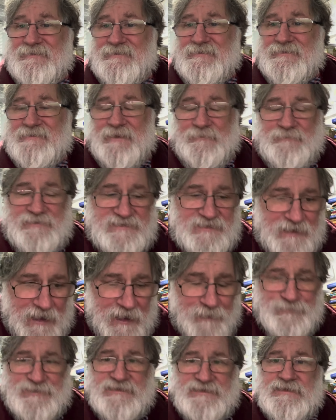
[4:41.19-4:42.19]
There is an
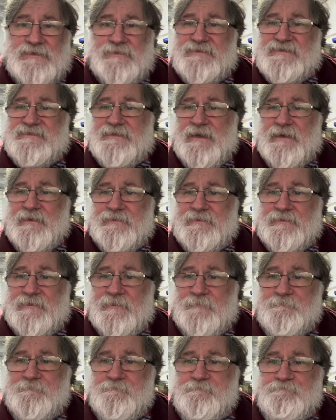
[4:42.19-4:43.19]
absolute
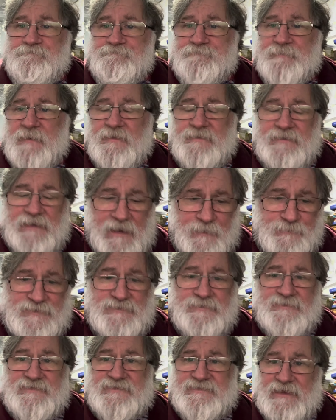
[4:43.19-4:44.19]
standard. And the
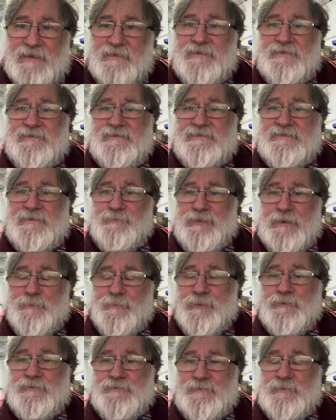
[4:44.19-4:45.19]
absolute standard is that
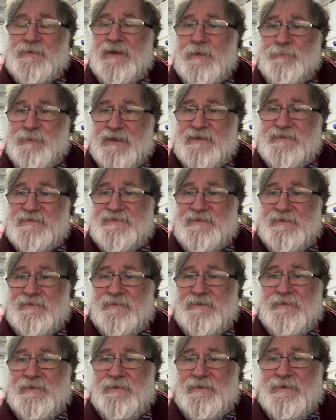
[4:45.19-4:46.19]
people do their best.
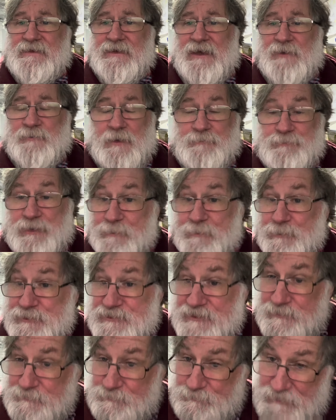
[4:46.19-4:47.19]
And when people
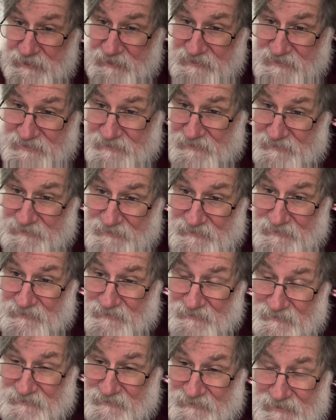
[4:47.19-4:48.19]
don't meet
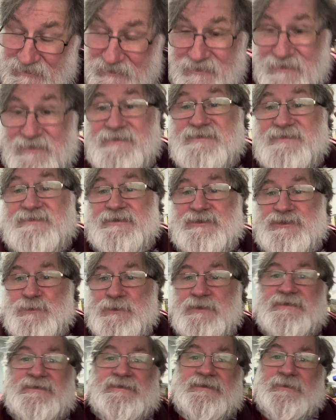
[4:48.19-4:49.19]
the
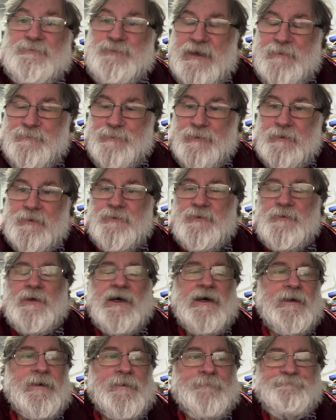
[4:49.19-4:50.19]
constituents and the people who
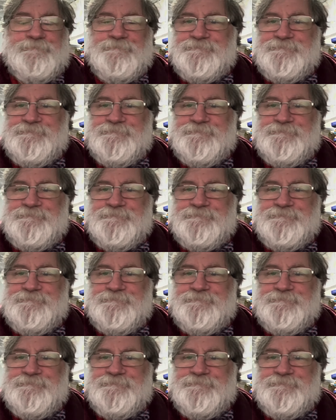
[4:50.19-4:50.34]
are